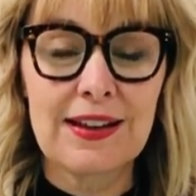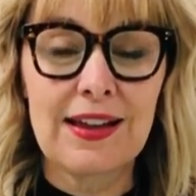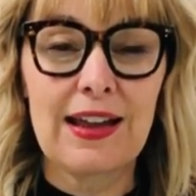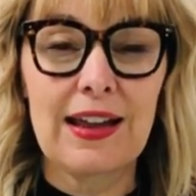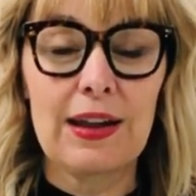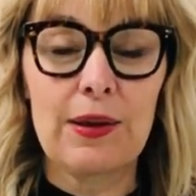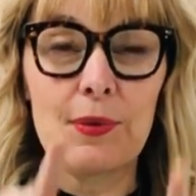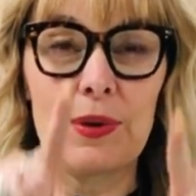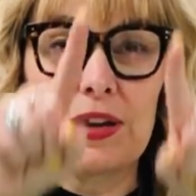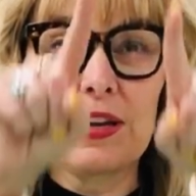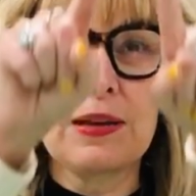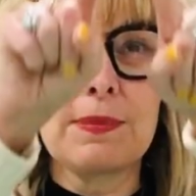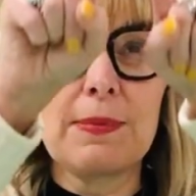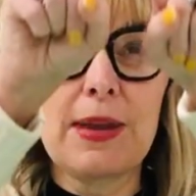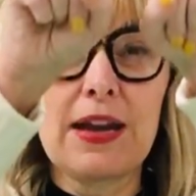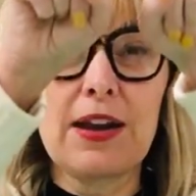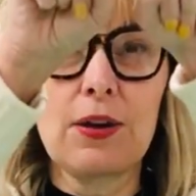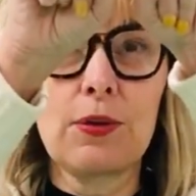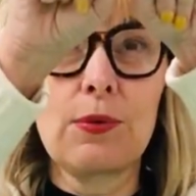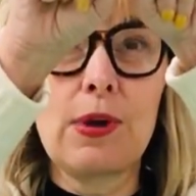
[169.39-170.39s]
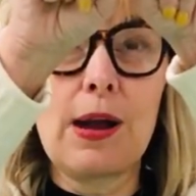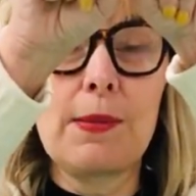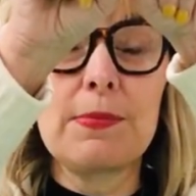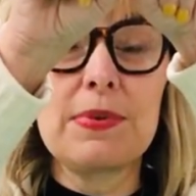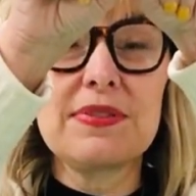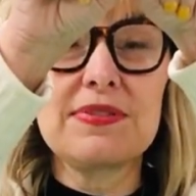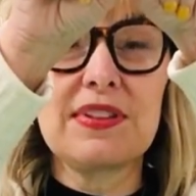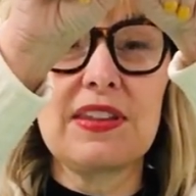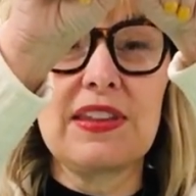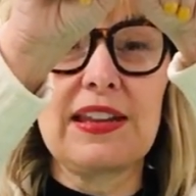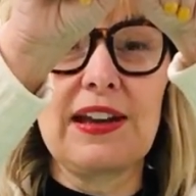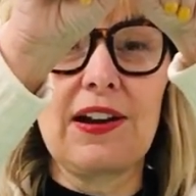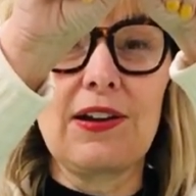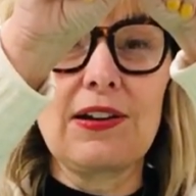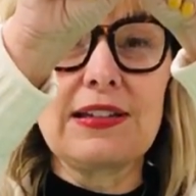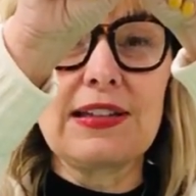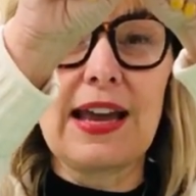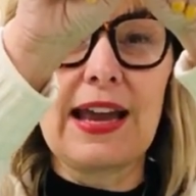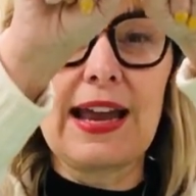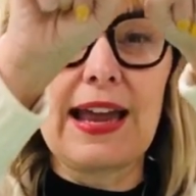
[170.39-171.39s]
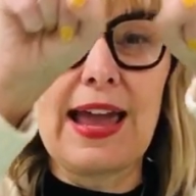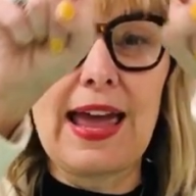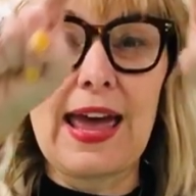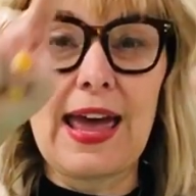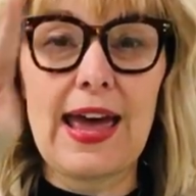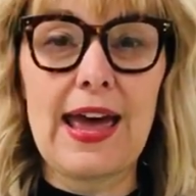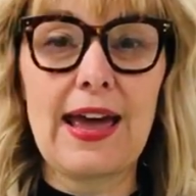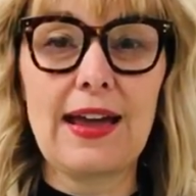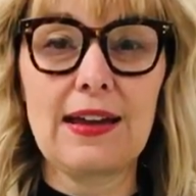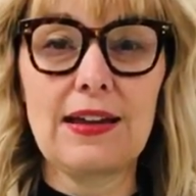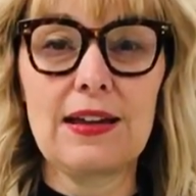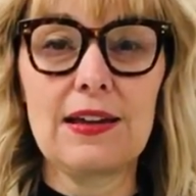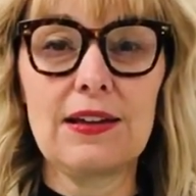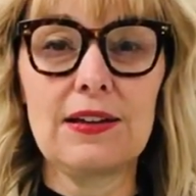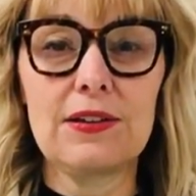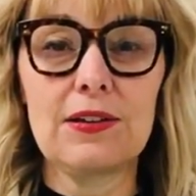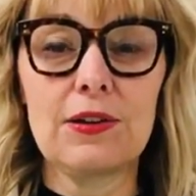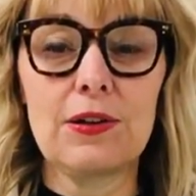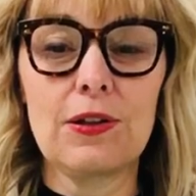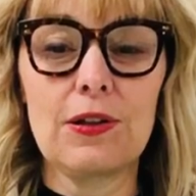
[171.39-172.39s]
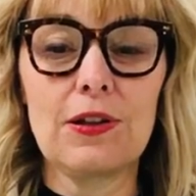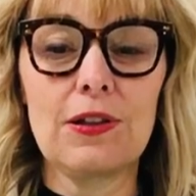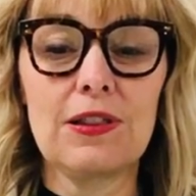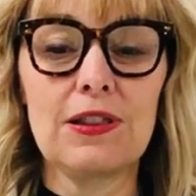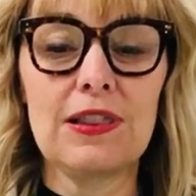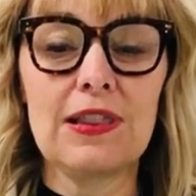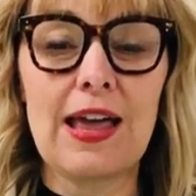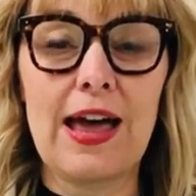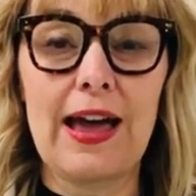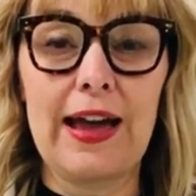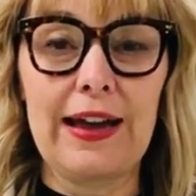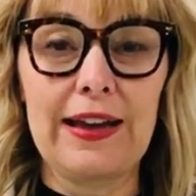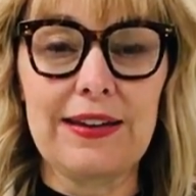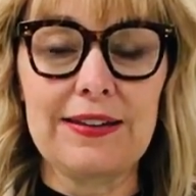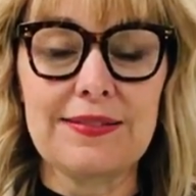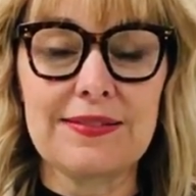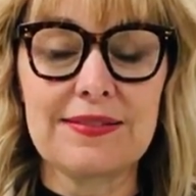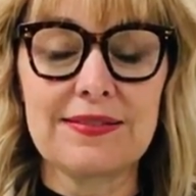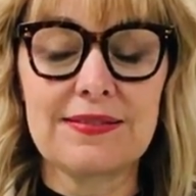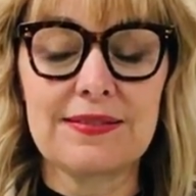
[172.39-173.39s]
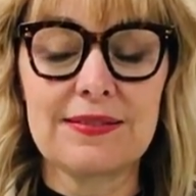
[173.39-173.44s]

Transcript: And I want you to make a rhombus in the air. Diagonal lines.